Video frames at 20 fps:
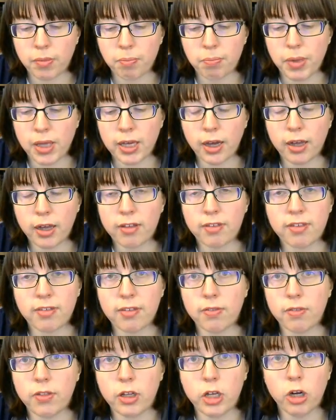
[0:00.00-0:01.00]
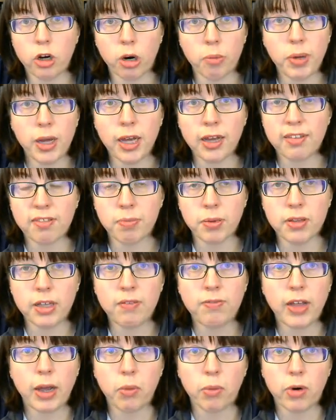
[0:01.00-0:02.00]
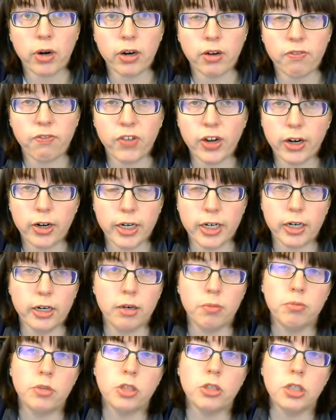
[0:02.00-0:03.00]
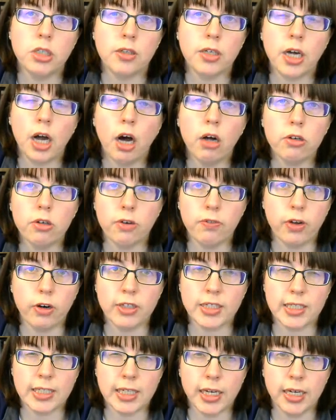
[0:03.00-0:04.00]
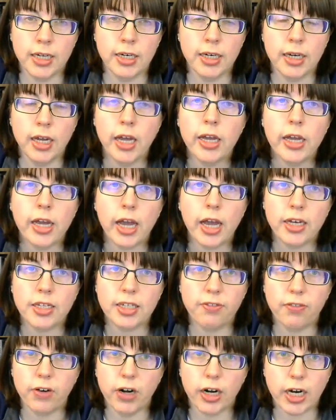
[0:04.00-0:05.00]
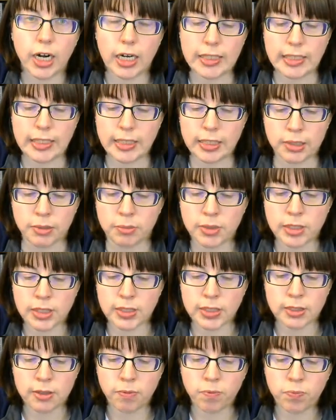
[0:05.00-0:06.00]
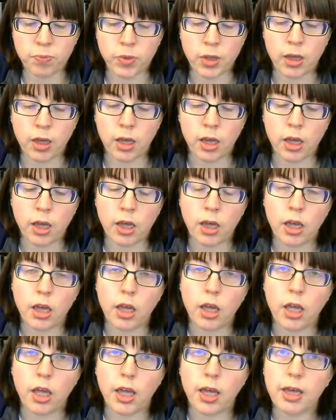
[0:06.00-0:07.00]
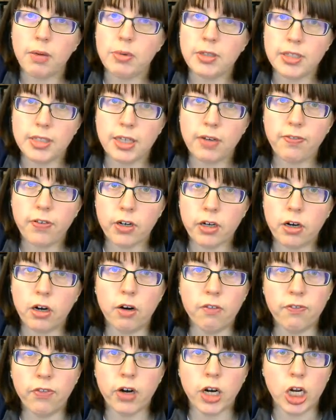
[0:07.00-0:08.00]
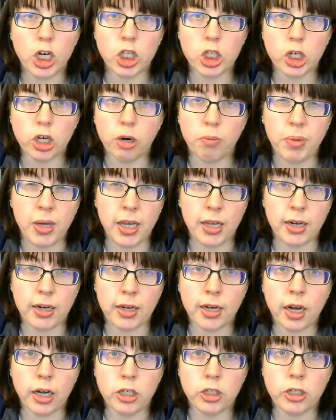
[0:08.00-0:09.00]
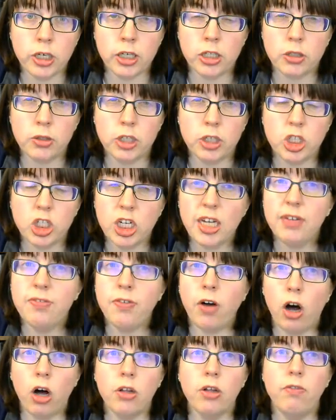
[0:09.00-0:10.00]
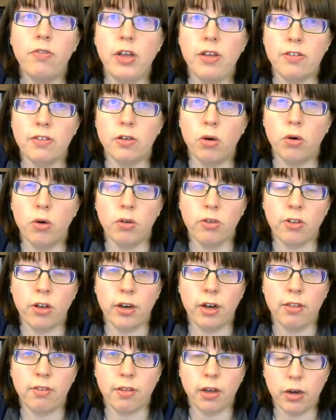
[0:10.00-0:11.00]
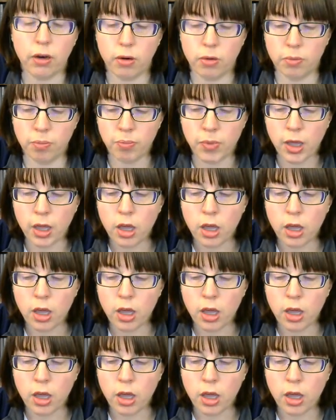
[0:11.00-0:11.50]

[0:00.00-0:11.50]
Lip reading: because the Europeans believed they were inferior due to the color of their skin and different customs. It was difficult for each European country to achieve all of these goals on its own.